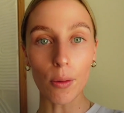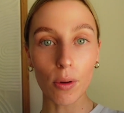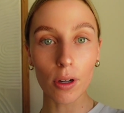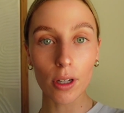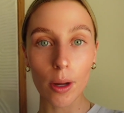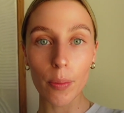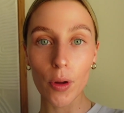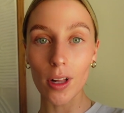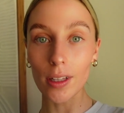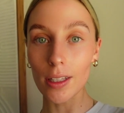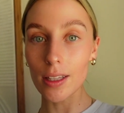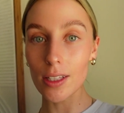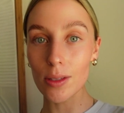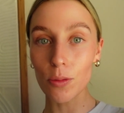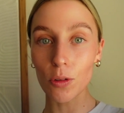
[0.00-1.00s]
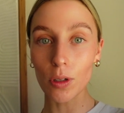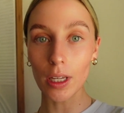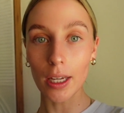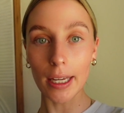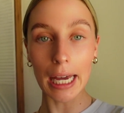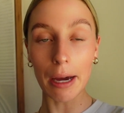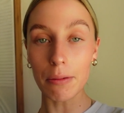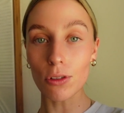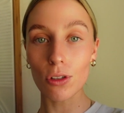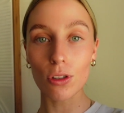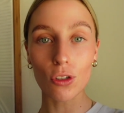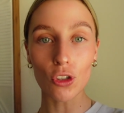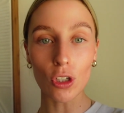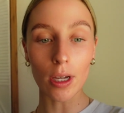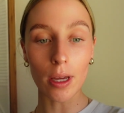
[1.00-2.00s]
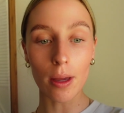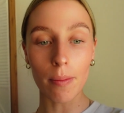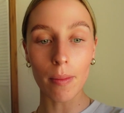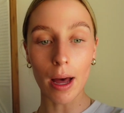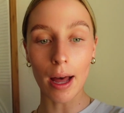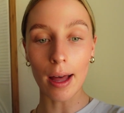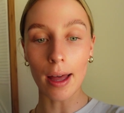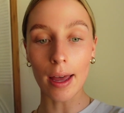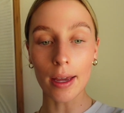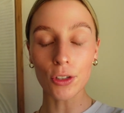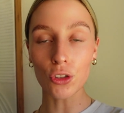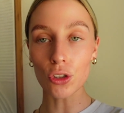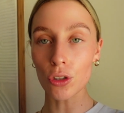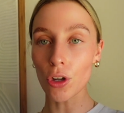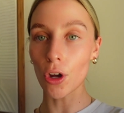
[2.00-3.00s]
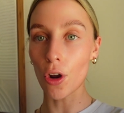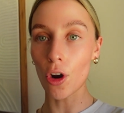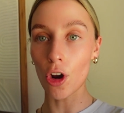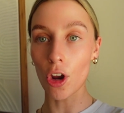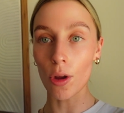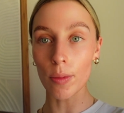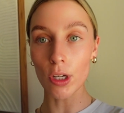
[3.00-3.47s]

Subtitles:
woke up early this morning, I went to the gym, I just got home,